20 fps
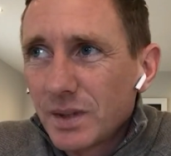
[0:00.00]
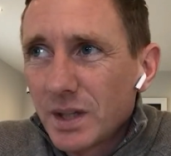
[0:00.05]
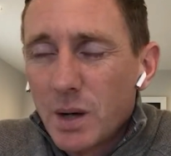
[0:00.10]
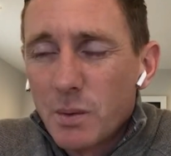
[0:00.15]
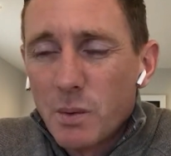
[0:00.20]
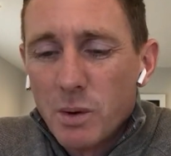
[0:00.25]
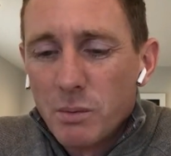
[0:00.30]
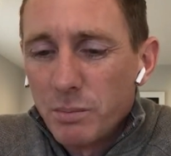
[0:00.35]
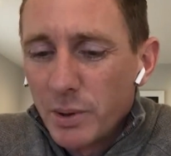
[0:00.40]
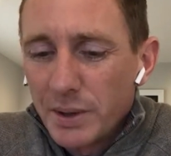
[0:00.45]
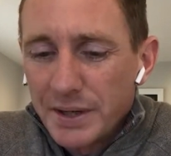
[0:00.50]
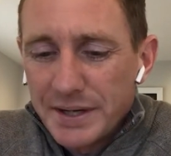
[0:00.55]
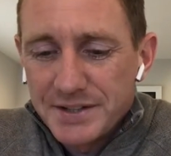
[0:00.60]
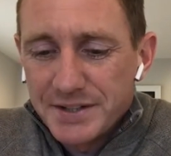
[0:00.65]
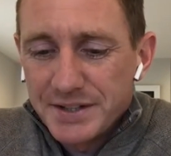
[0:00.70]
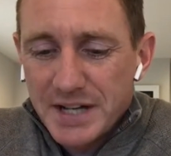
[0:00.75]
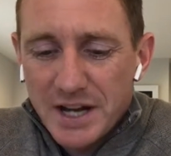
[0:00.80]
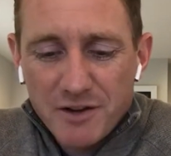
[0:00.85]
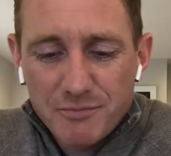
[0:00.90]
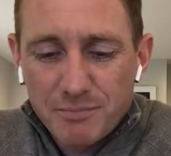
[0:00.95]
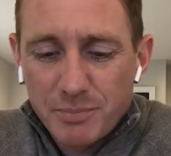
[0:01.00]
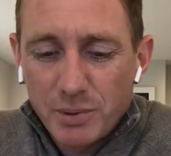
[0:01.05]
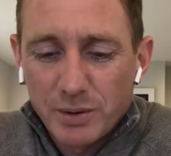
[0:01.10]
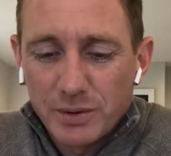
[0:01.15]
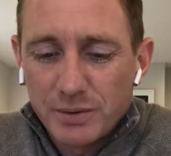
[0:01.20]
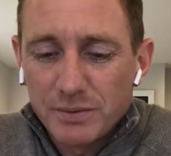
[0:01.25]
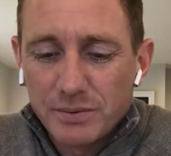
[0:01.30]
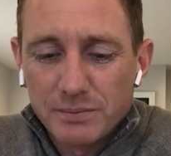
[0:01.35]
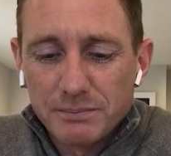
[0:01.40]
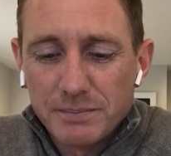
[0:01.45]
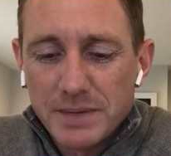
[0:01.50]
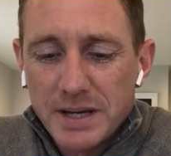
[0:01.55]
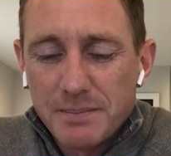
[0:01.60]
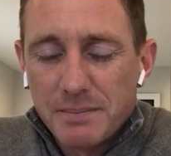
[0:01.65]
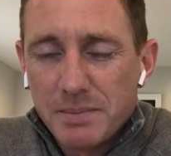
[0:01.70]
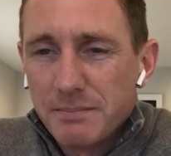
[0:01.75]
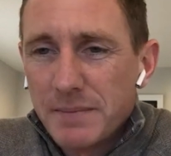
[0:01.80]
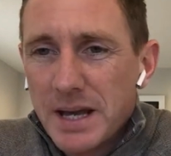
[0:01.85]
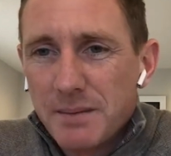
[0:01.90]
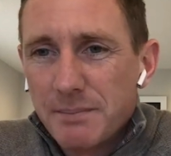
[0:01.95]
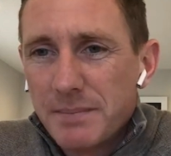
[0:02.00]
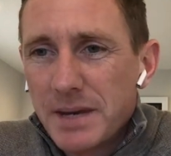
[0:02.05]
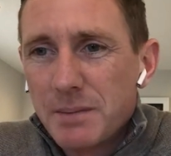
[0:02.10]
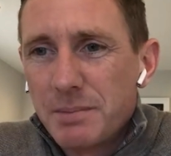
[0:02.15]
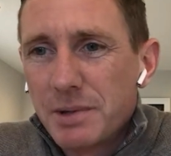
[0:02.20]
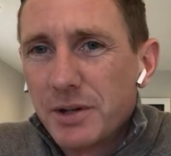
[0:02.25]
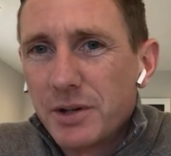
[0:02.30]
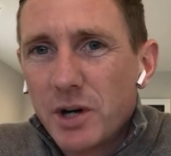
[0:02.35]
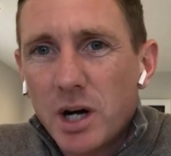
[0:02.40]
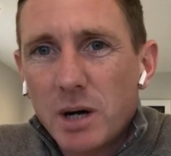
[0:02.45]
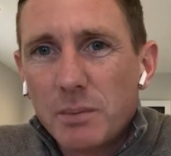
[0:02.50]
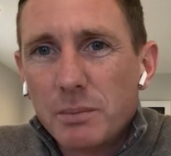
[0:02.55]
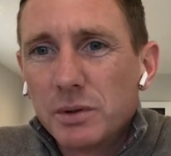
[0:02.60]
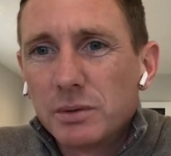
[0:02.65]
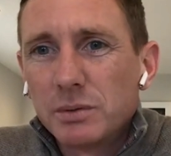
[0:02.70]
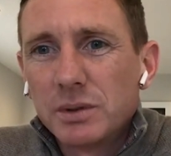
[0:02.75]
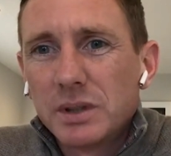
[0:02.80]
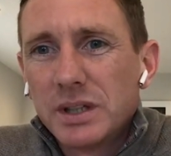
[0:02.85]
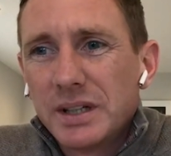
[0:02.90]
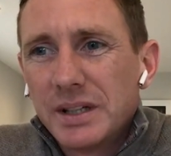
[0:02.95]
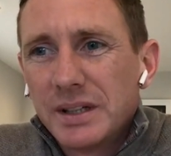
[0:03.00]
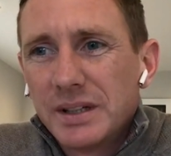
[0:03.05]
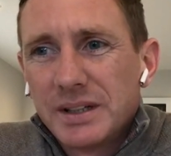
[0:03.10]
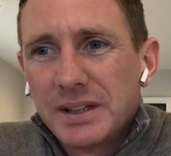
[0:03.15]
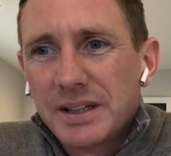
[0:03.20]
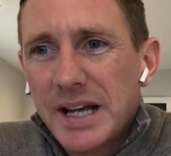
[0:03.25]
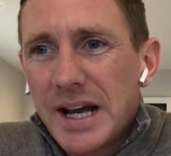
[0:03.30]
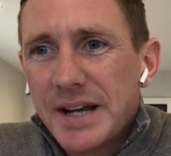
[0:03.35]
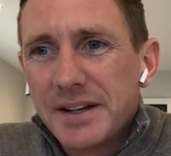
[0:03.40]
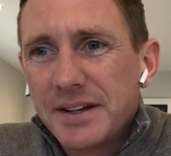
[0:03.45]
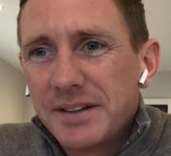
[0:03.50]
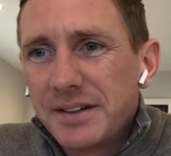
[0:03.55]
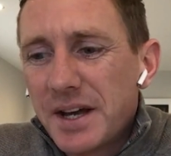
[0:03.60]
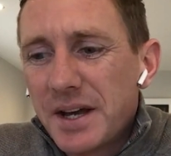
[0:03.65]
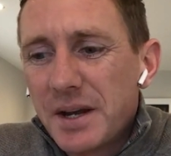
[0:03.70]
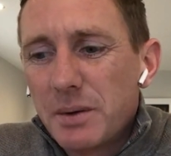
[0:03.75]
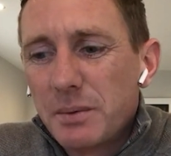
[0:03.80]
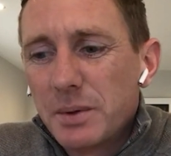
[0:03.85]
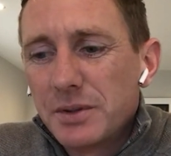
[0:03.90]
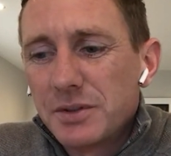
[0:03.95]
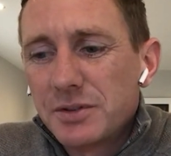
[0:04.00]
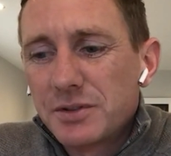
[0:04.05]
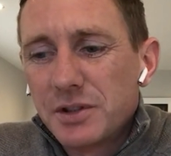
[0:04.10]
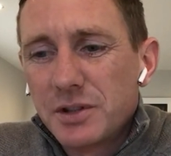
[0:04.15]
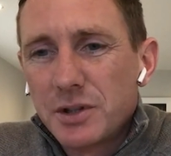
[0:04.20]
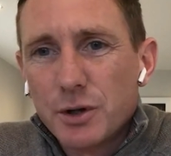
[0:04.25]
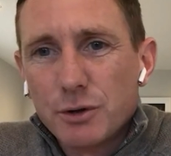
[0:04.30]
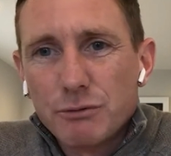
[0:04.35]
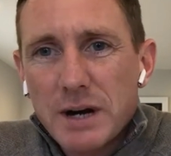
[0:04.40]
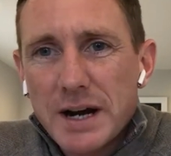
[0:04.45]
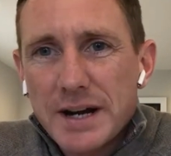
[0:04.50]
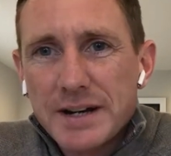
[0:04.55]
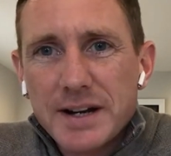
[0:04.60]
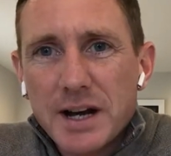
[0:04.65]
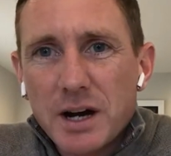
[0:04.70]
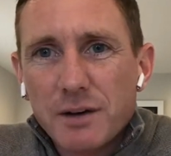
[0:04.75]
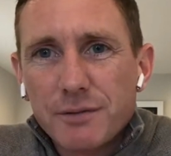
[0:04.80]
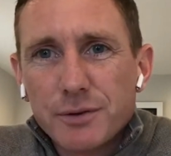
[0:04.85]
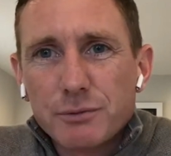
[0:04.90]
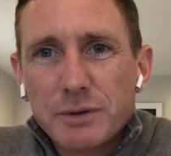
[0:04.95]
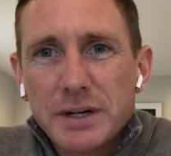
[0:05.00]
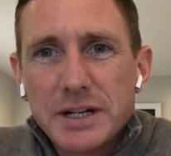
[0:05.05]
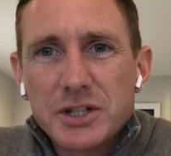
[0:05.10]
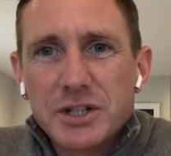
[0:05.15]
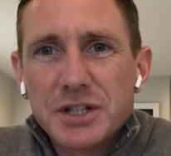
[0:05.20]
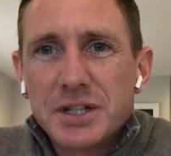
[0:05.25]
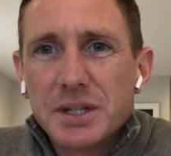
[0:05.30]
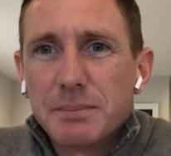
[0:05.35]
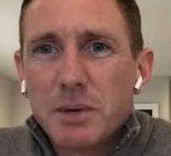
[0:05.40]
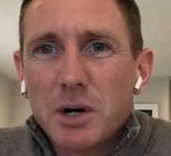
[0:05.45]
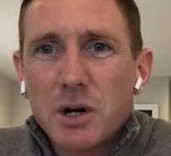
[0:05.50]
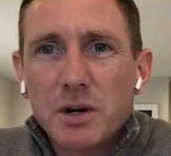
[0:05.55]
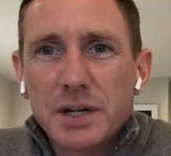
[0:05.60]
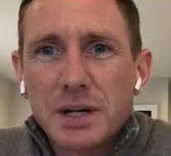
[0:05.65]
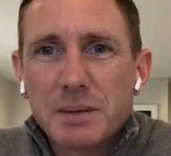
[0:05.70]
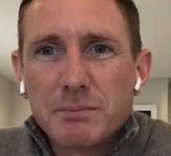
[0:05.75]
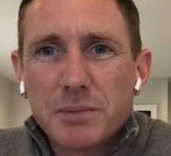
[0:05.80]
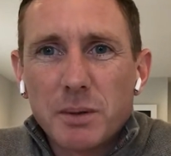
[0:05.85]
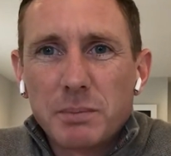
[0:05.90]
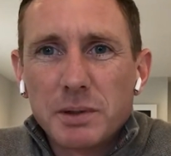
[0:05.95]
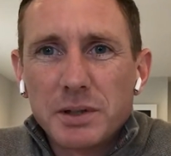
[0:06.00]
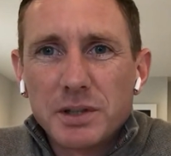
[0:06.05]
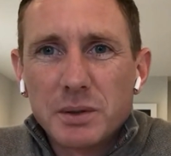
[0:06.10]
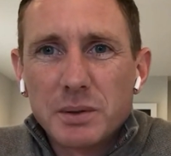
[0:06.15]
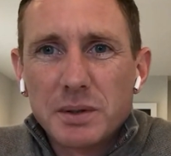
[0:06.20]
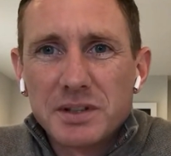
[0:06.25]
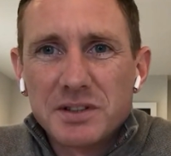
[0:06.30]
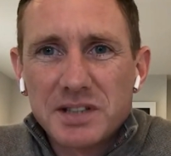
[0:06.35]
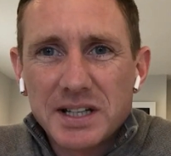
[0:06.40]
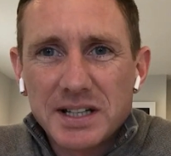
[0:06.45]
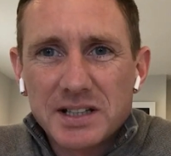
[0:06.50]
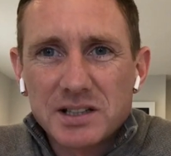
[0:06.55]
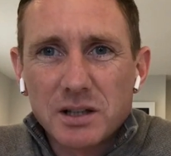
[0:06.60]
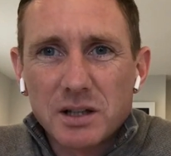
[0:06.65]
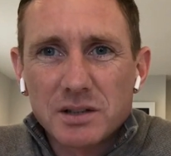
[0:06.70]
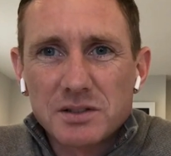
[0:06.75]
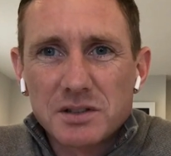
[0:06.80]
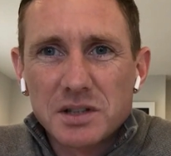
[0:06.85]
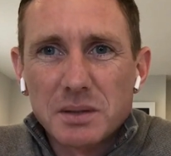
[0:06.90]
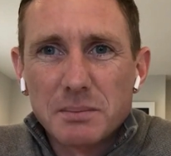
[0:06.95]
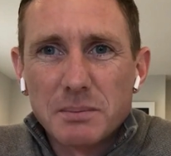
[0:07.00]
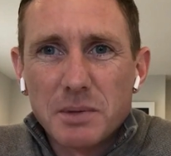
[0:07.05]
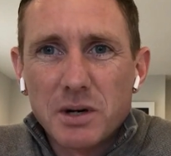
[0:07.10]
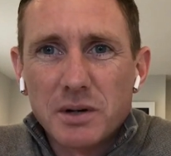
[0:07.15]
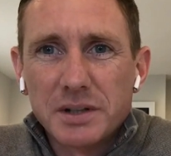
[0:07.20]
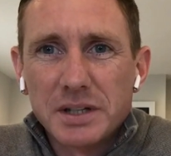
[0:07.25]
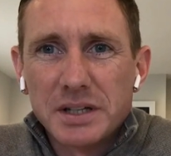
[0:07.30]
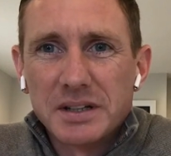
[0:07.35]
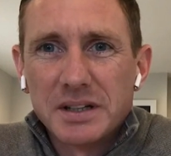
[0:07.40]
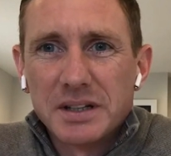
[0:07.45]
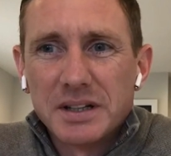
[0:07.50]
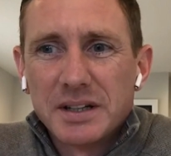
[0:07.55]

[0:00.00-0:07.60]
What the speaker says: I won't bore you to death, but maybe a normal kind of day was, you know, riding out for Richard in the morning, probably doing six lots in the morning,